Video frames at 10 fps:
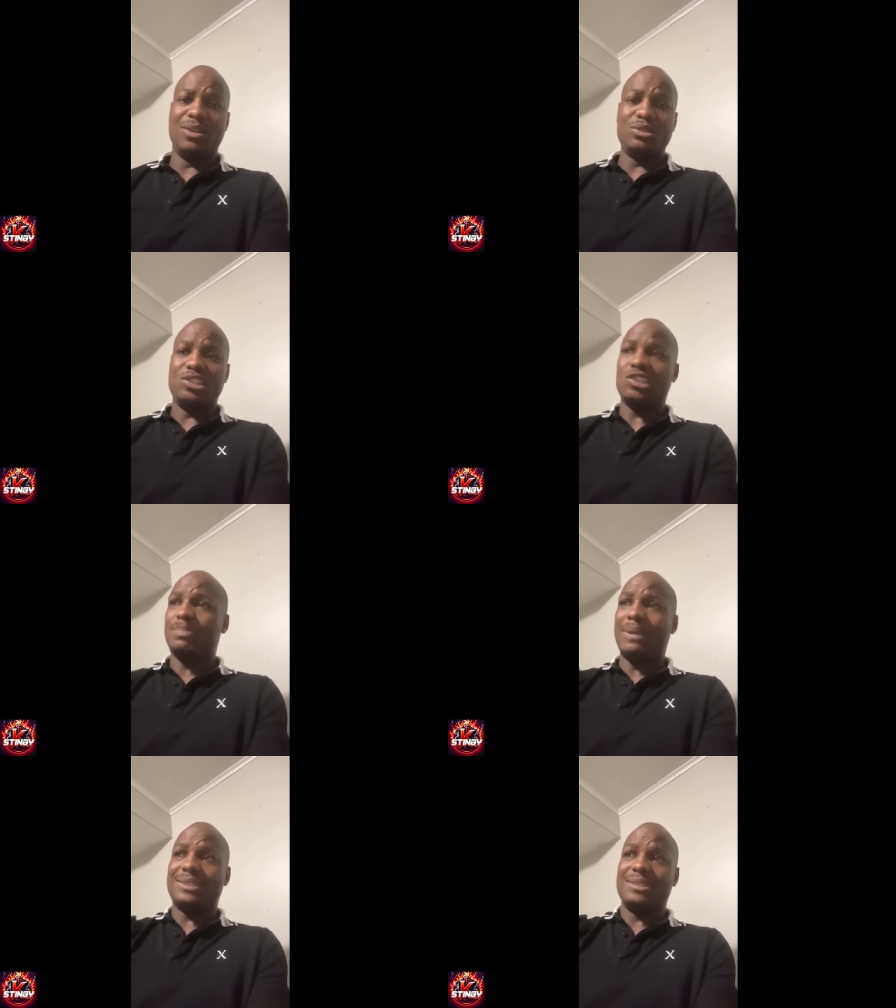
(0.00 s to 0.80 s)
No
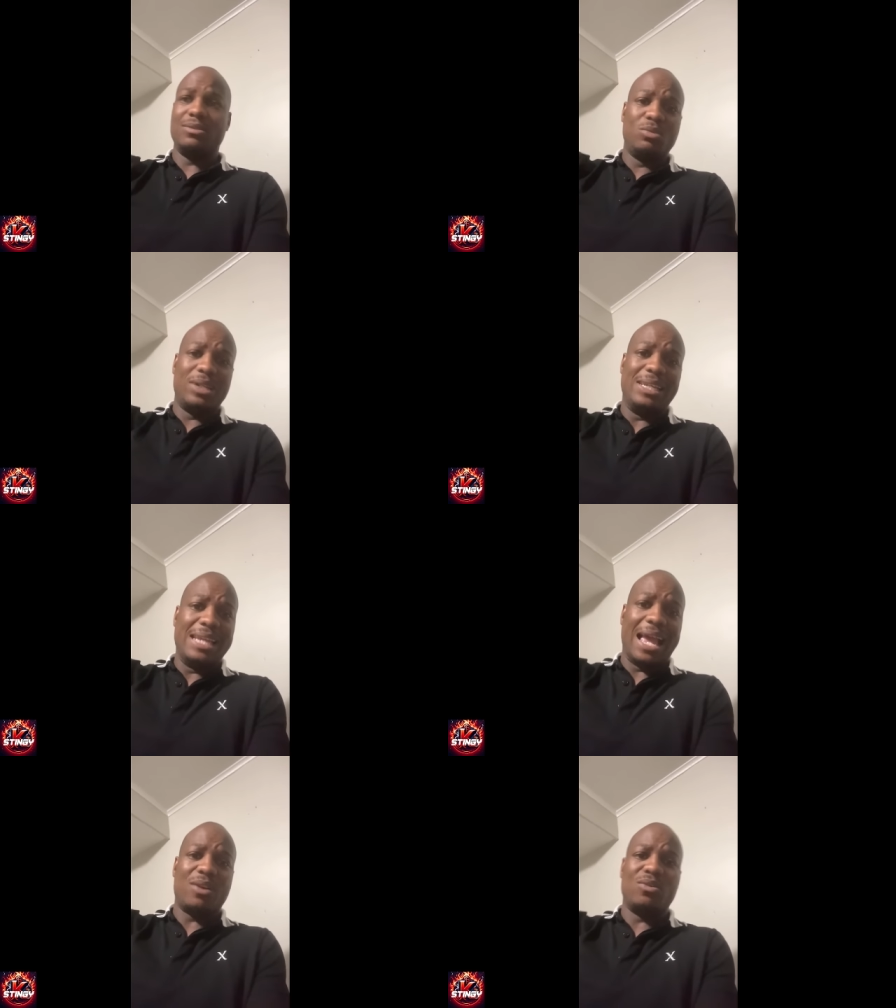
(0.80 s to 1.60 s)
disrespect to what he
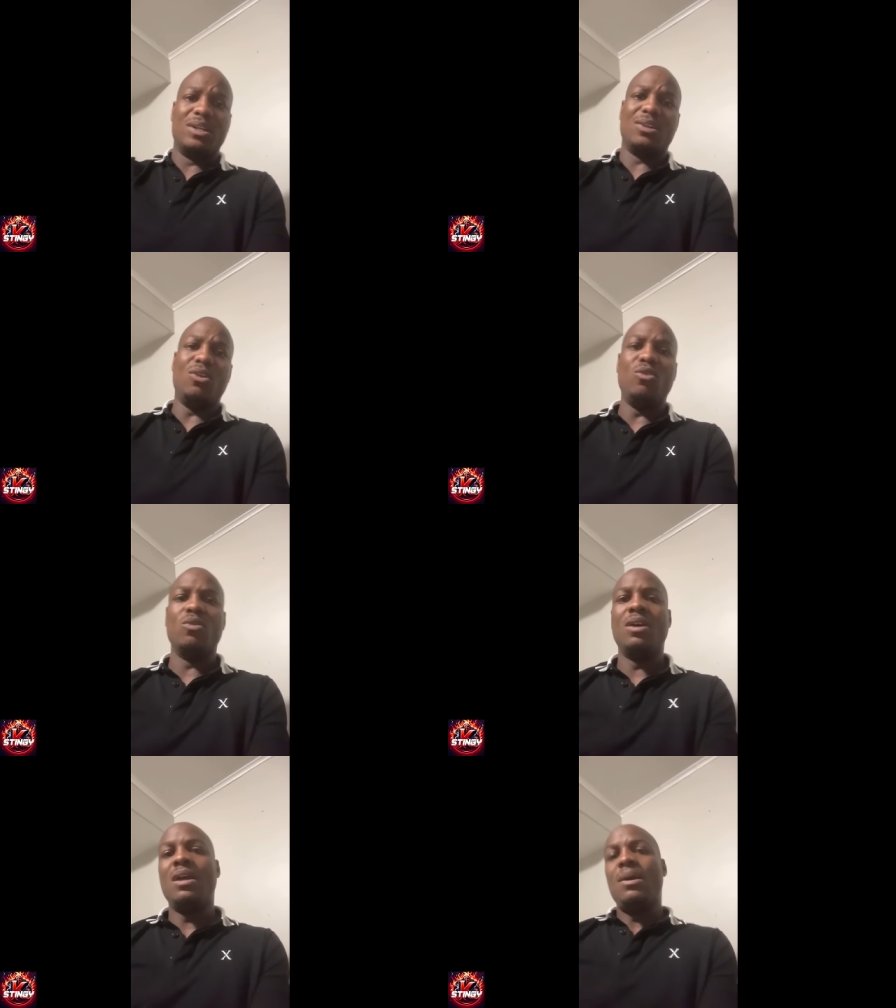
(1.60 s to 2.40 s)
got going
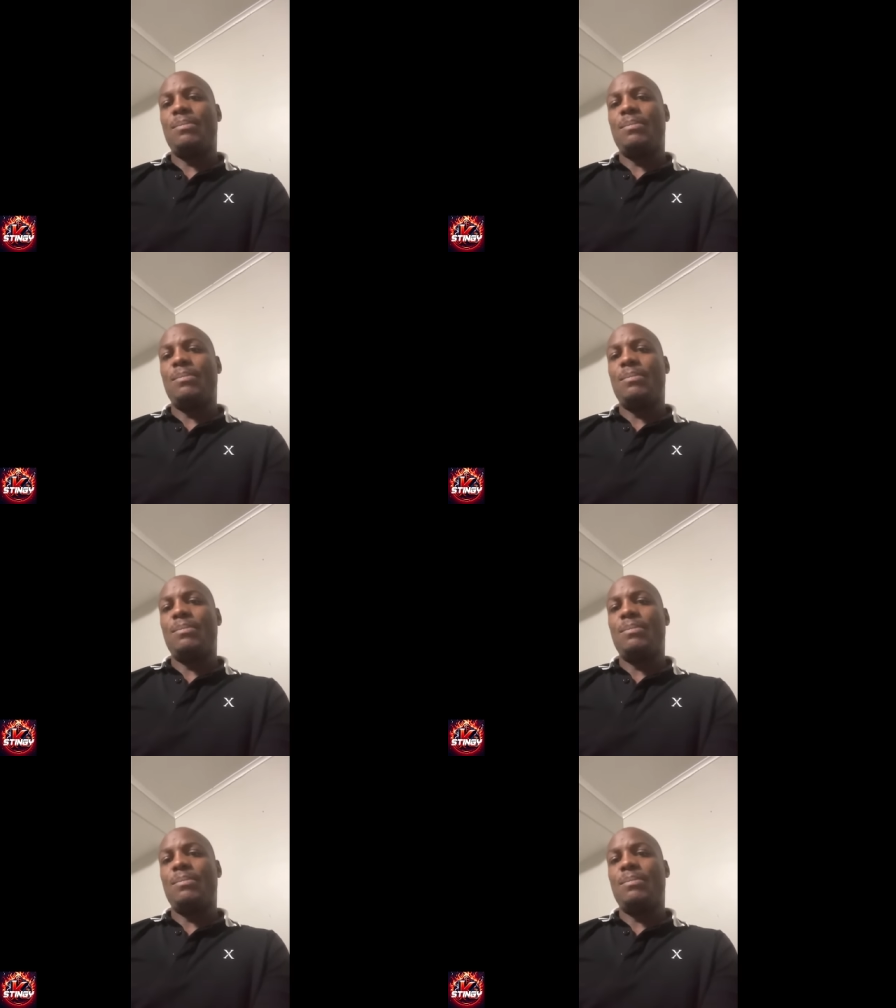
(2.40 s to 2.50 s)
on,